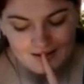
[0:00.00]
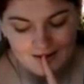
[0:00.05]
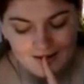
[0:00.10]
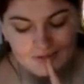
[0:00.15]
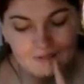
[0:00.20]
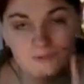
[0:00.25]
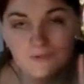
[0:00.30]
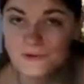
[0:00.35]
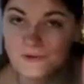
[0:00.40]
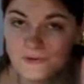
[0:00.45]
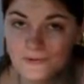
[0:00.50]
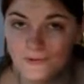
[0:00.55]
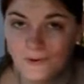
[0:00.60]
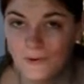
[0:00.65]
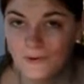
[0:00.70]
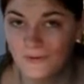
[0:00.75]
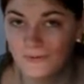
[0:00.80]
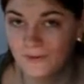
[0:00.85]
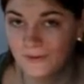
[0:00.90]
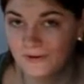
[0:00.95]
It would
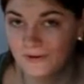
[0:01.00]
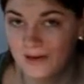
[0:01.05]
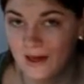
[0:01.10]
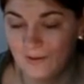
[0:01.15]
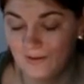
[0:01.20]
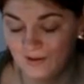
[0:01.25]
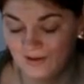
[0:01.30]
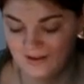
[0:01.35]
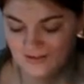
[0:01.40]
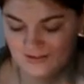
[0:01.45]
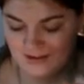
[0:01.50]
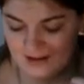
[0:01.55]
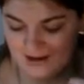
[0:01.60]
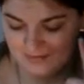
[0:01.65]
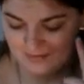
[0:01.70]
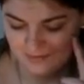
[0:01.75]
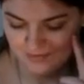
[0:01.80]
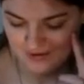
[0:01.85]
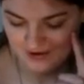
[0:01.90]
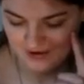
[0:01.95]
work with the characters I
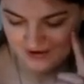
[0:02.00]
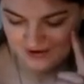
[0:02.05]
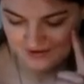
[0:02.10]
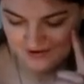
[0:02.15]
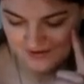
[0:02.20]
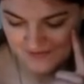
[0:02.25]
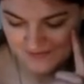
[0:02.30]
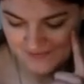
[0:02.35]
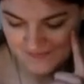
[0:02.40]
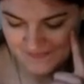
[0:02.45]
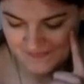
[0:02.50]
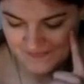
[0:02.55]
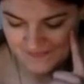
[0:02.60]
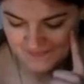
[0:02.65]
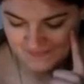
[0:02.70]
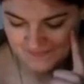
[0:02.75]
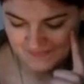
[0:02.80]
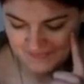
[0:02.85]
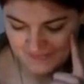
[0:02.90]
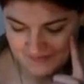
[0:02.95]
have in mind.
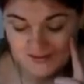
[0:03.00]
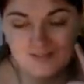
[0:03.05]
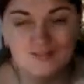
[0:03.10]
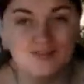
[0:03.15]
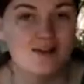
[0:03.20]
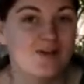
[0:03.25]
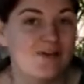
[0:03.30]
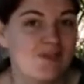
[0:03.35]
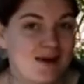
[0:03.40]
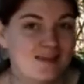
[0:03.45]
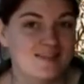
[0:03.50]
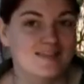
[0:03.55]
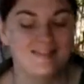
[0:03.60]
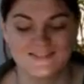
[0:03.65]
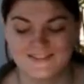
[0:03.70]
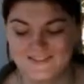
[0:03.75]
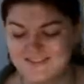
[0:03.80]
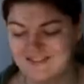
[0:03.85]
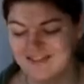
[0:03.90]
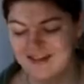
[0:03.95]
So
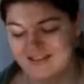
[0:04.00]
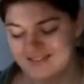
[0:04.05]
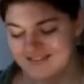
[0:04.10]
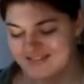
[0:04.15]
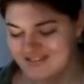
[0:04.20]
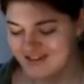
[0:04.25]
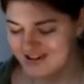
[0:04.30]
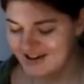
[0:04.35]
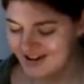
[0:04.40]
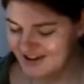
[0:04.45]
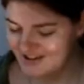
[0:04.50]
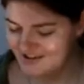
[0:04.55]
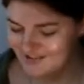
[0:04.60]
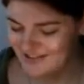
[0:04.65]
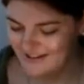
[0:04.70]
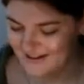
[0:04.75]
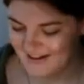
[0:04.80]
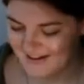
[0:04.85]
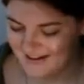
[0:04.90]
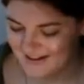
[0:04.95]
that's that's the kind of
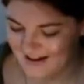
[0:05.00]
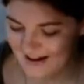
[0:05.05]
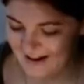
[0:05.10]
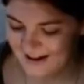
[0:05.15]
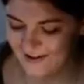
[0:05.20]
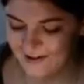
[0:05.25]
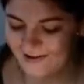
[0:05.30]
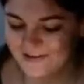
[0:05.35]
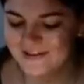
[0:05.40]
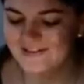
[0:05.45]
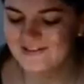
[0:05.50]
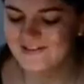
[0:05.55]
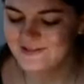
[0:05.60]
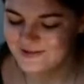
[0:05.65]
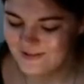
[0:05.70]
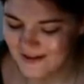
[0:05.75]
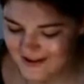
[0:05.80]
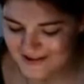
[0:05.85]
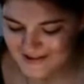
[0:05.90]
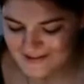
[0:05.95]
thing I always
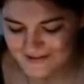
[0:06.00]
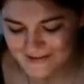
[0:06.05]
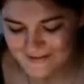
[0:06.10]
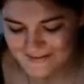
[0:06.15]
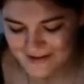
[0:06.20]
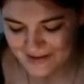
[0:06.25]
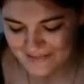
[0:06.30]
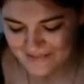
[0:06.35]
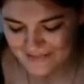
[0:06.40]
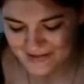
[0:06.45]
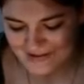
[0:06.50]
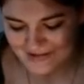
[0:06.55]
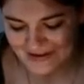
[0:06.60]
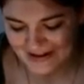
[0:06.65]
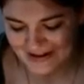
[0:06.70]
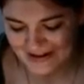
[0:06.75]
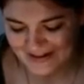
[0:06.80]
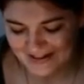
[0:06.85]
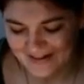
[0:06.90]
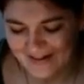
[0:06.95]
try to
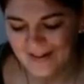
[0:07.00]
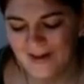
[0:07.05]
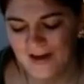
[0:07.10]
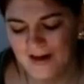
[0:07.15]
remember,